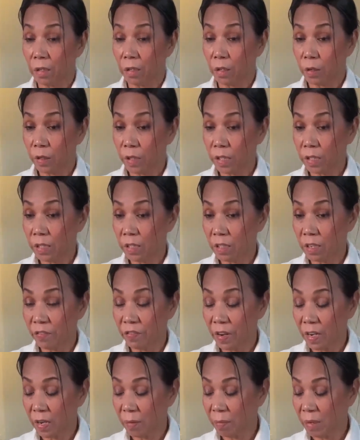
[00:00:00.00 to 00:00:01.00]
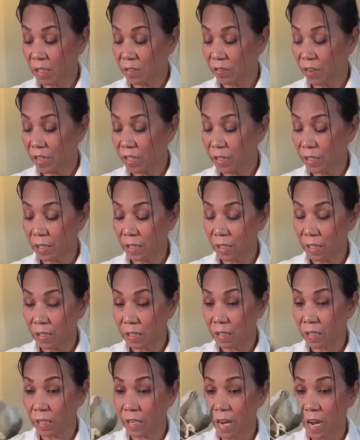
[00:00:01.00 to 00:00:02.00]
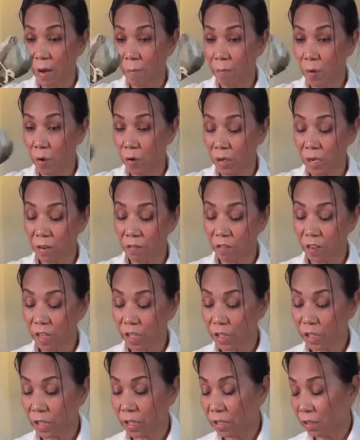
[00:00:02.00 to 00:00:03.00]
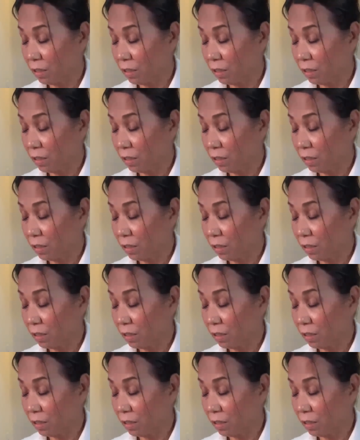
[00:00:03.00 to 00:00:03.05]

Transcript: So this is the Vietnamese version. This is the Cambodian version.